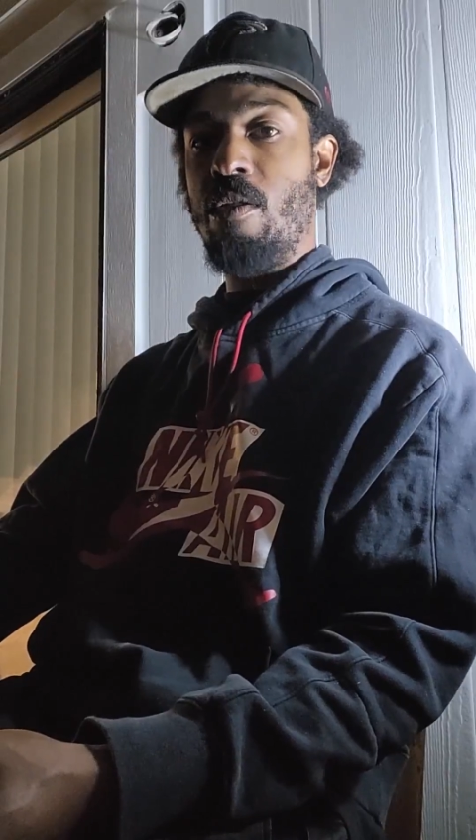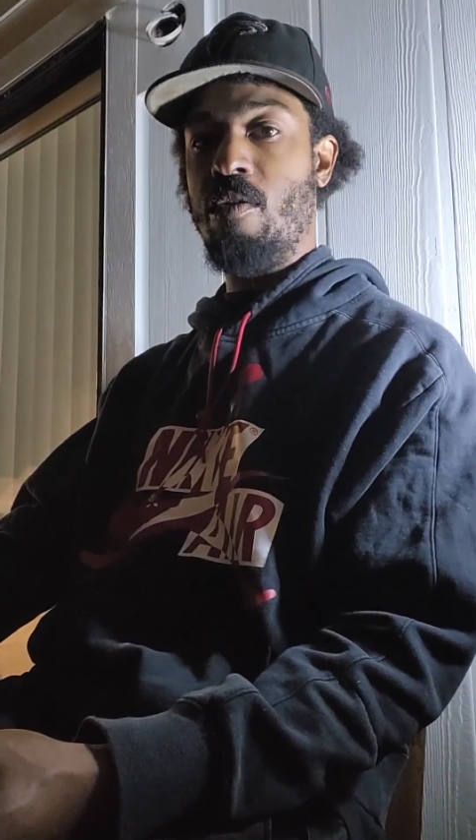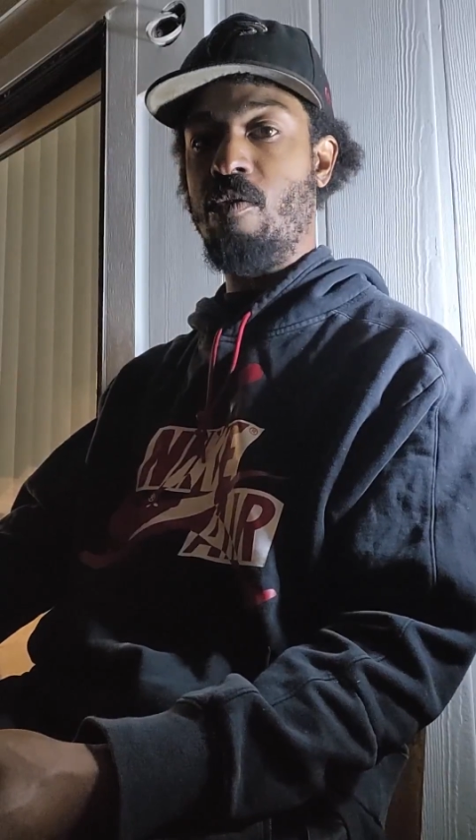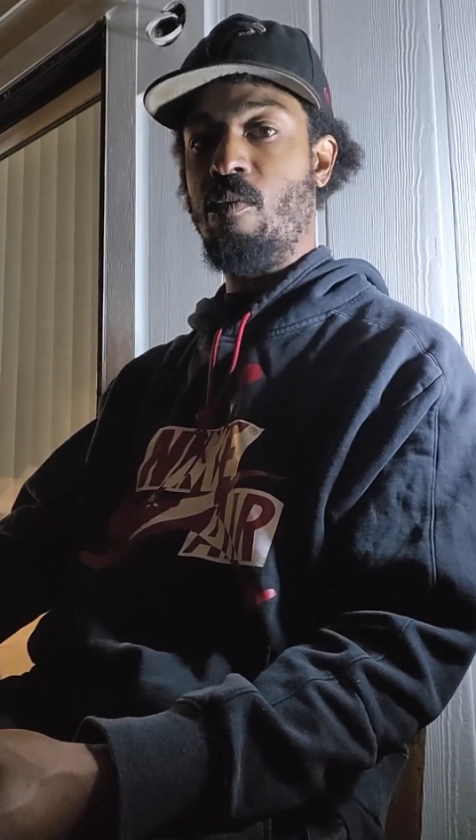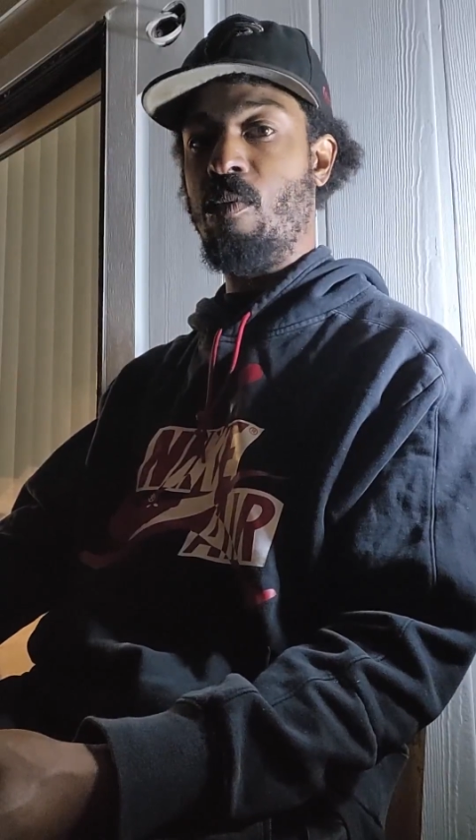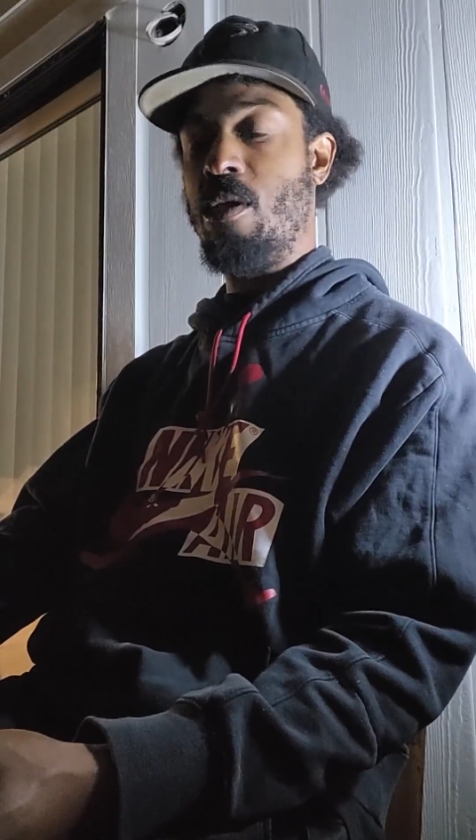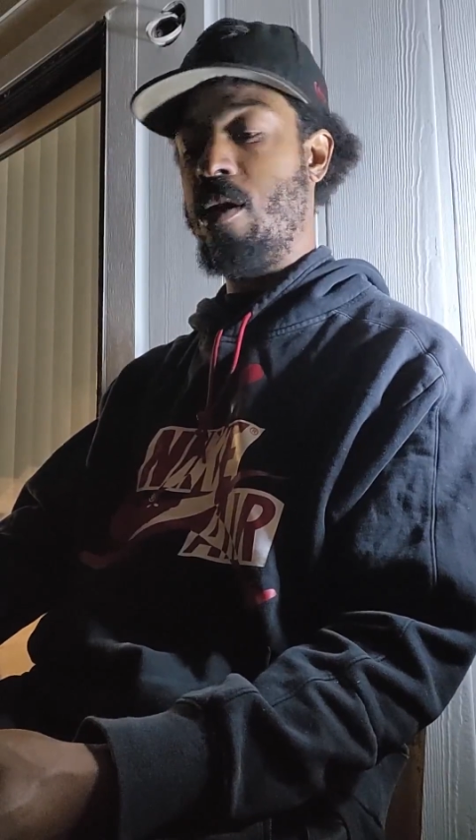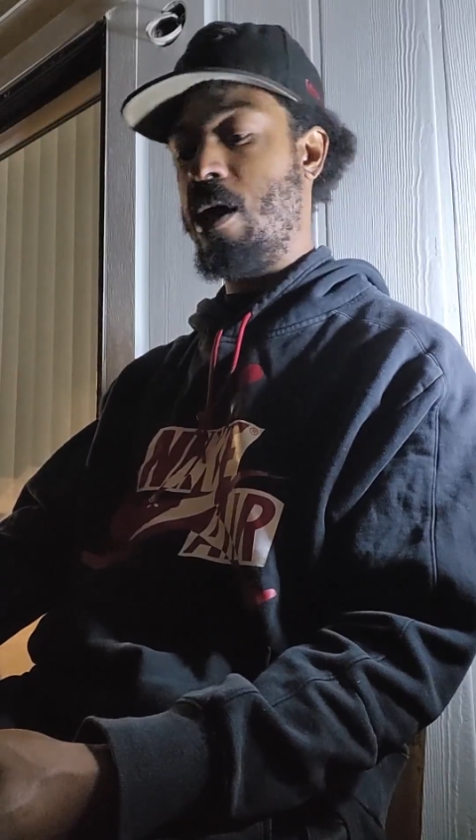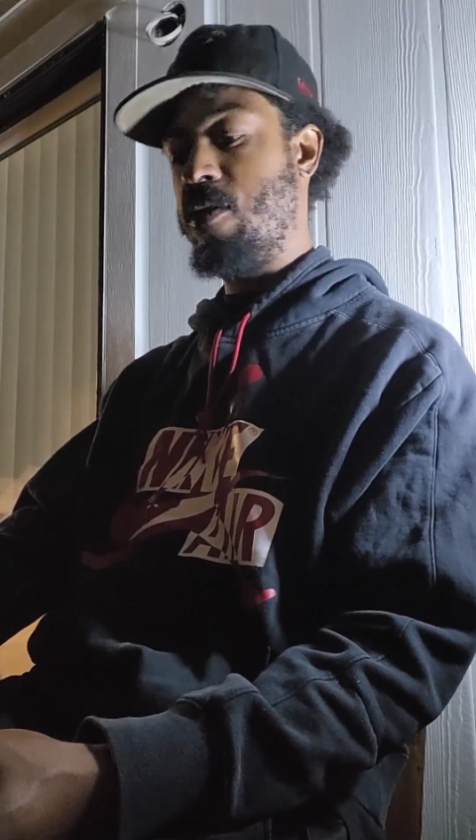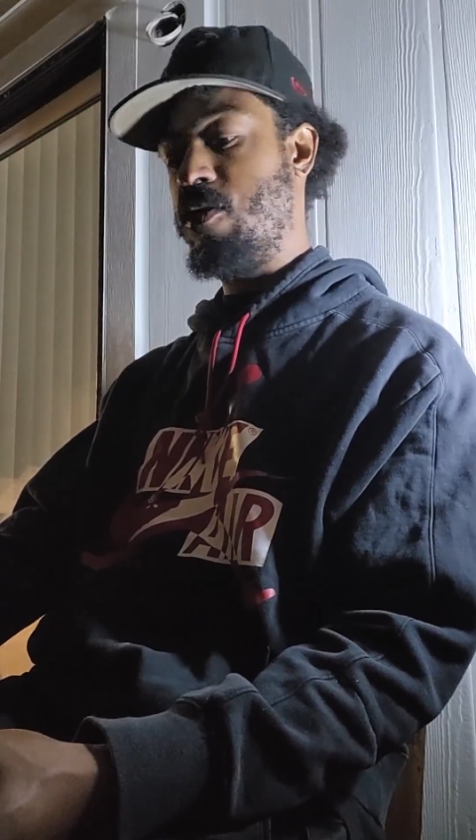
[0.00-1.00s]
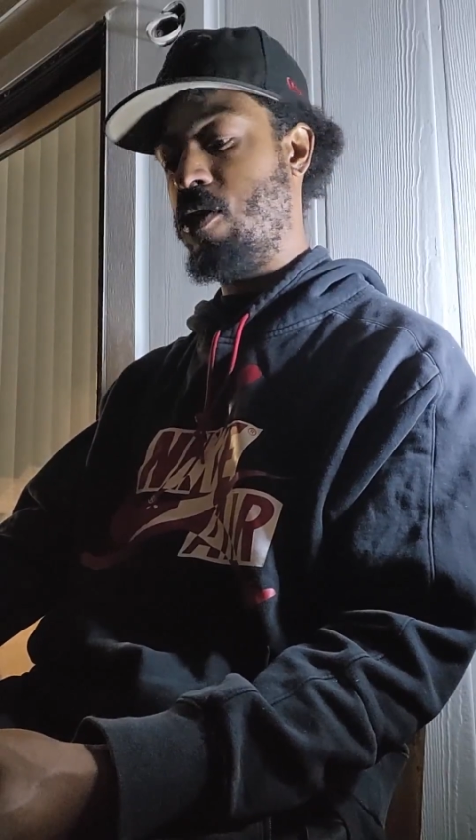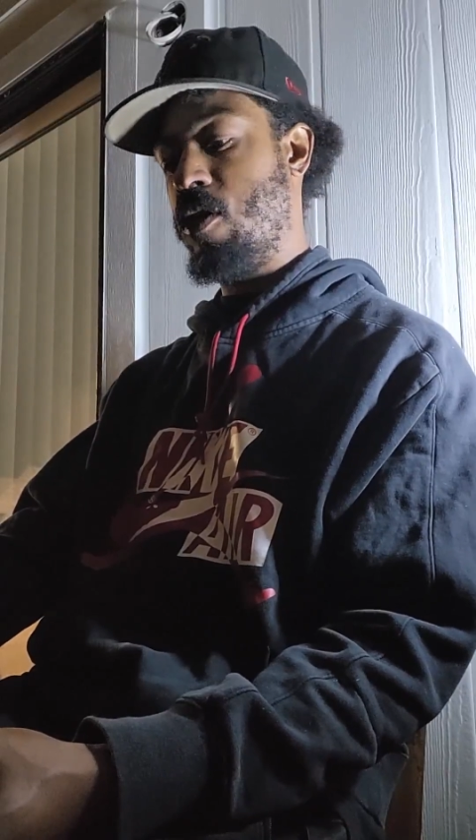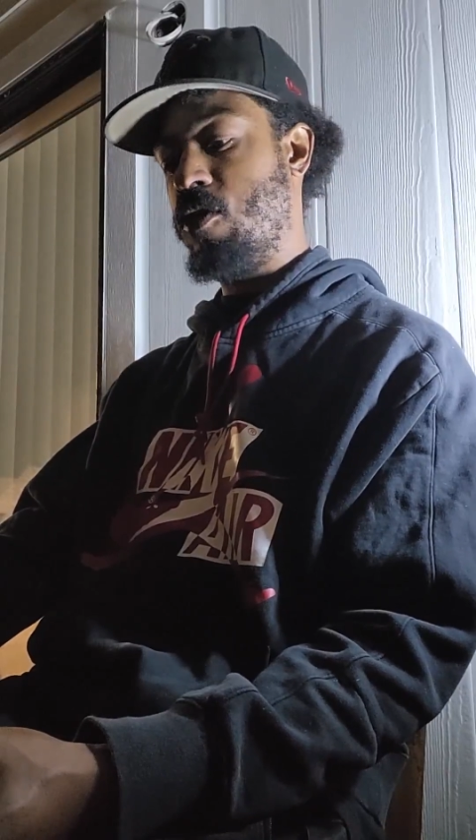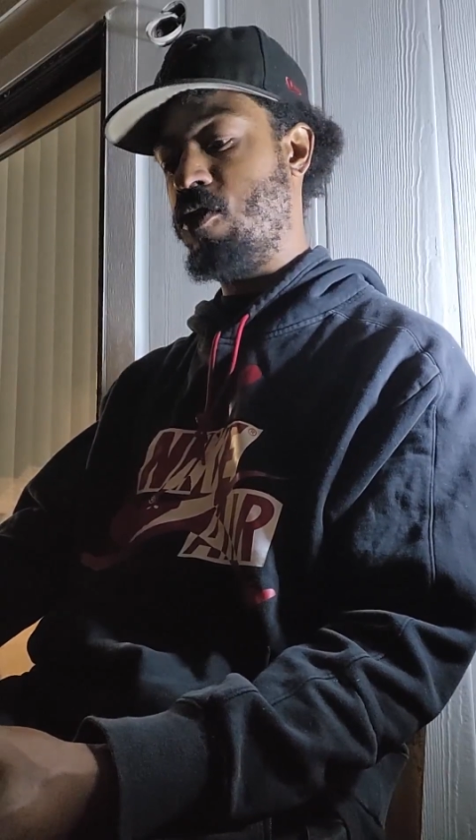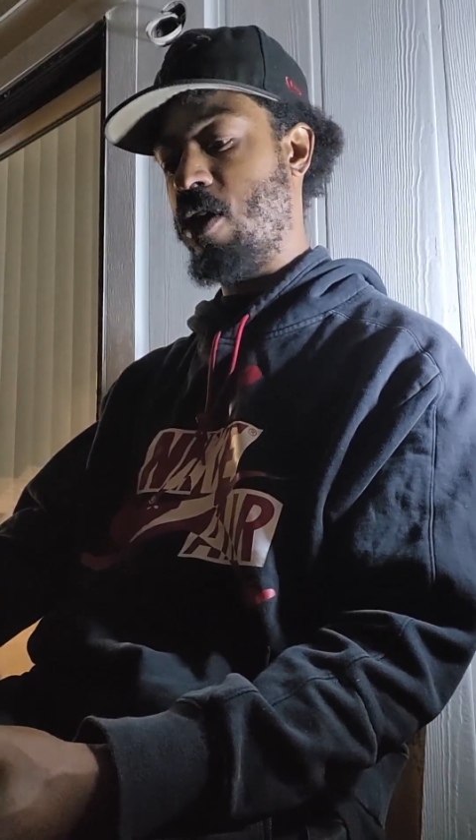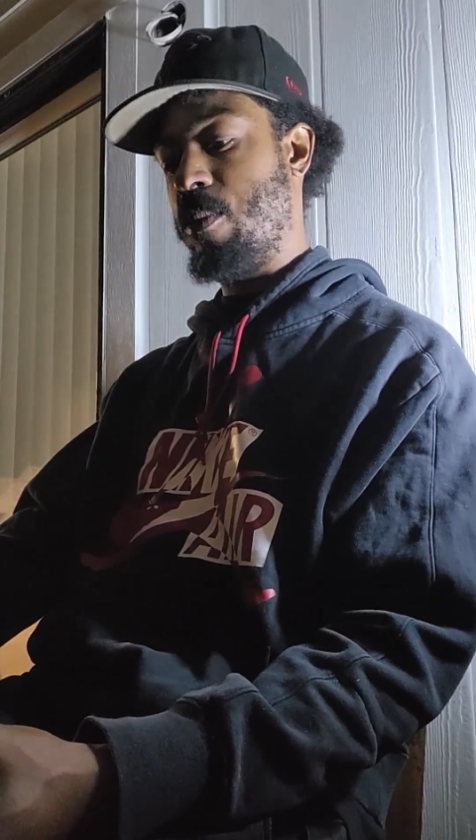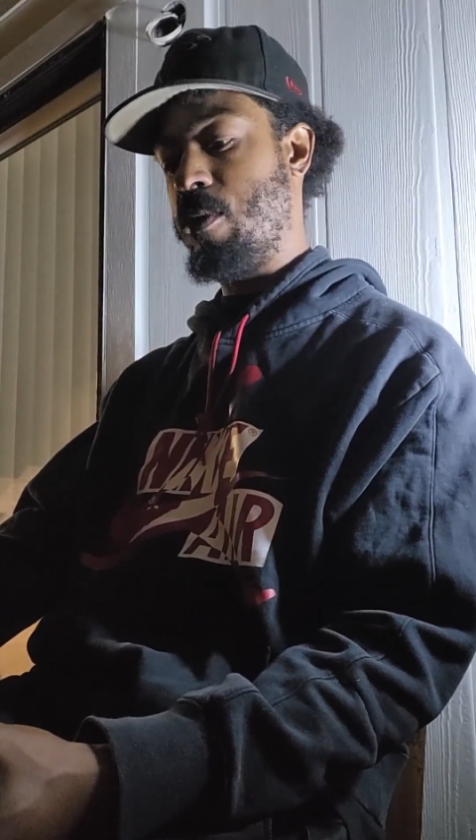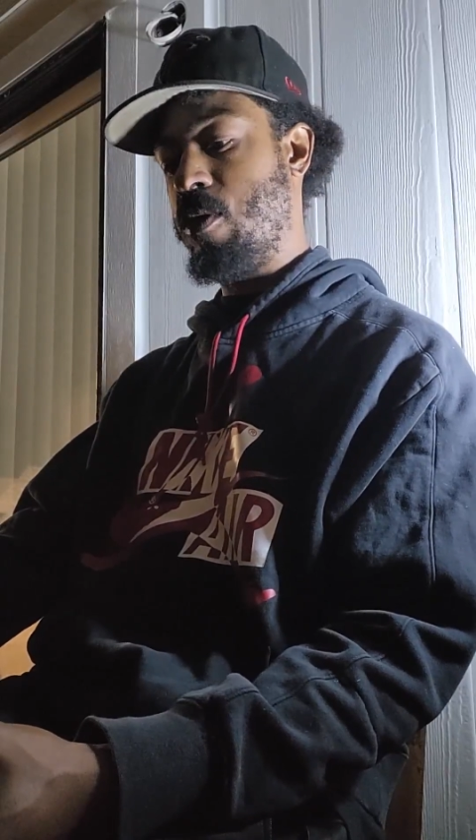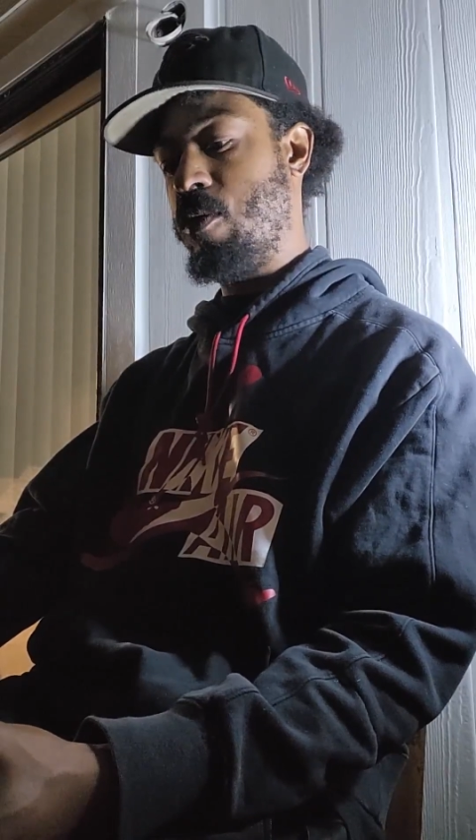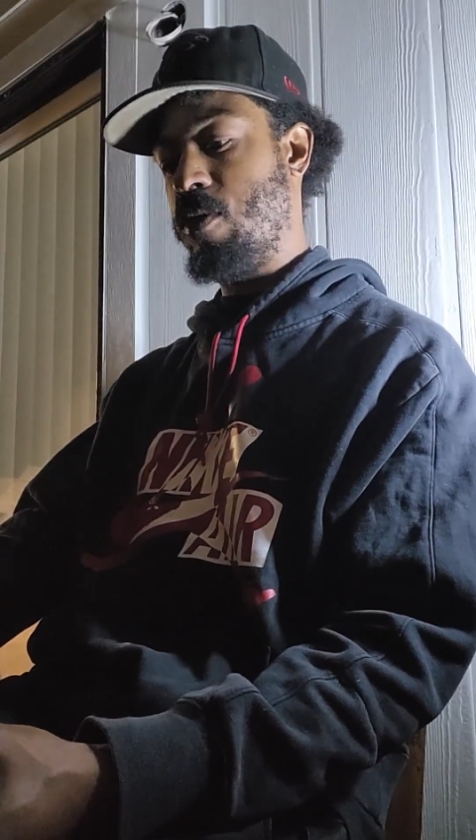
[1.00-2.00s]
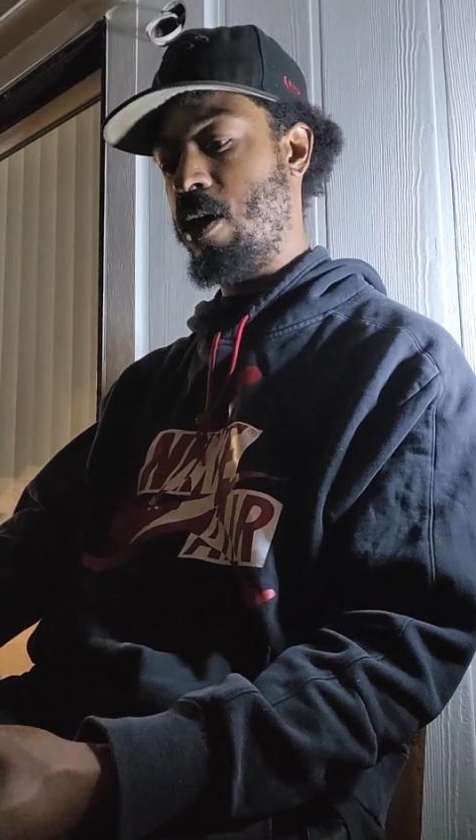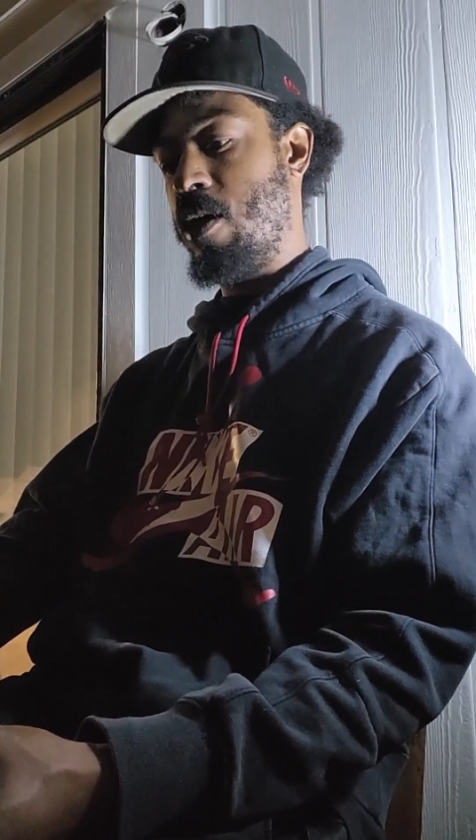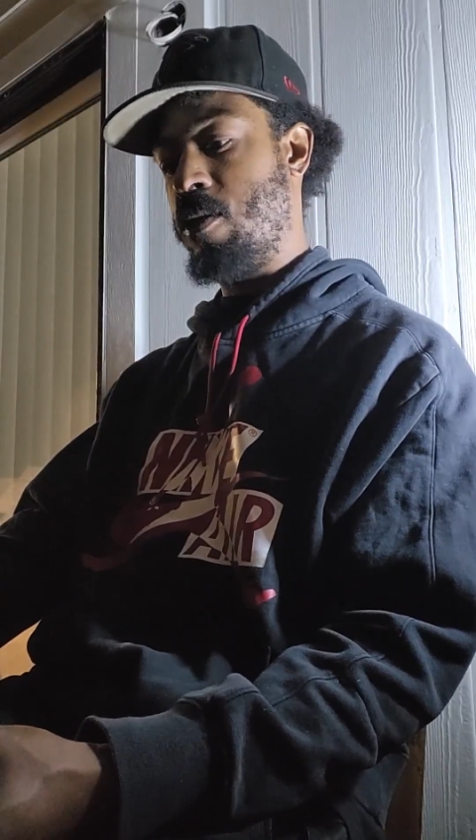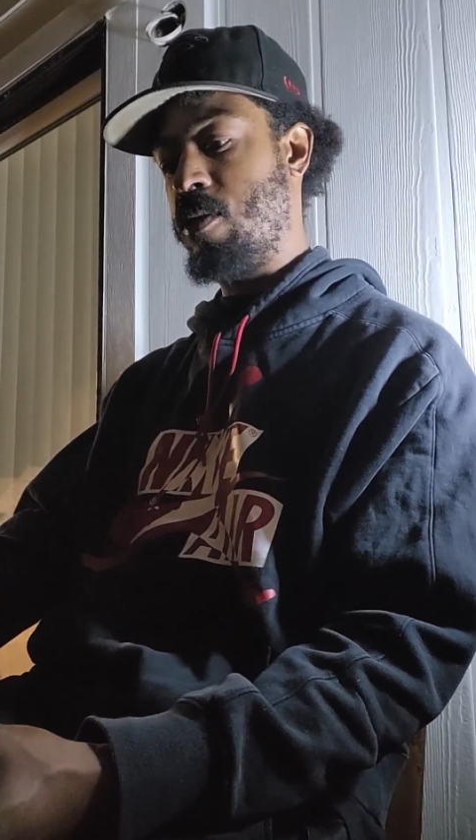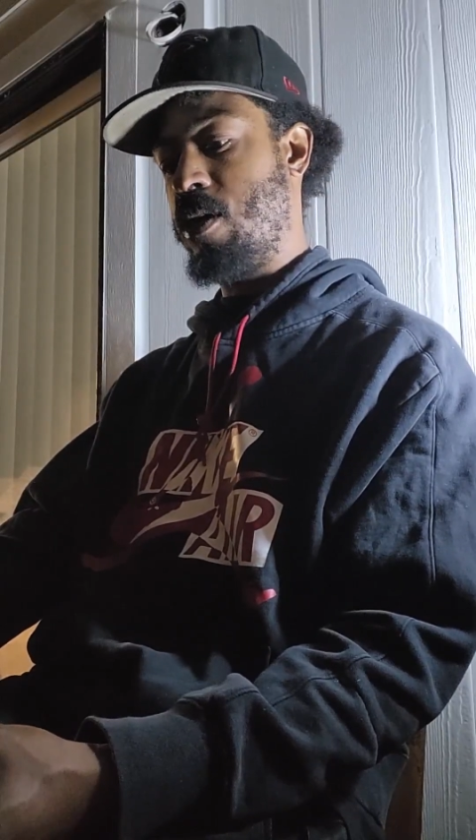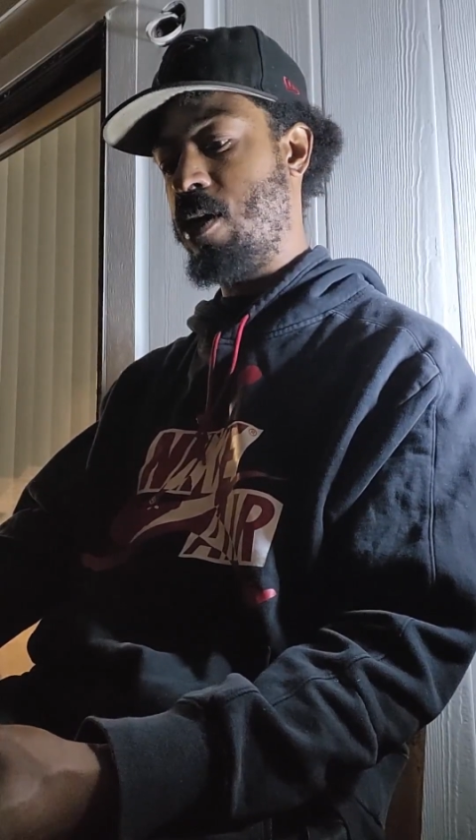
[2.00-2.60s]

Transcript: There's a really nice cigar shop in Old Town.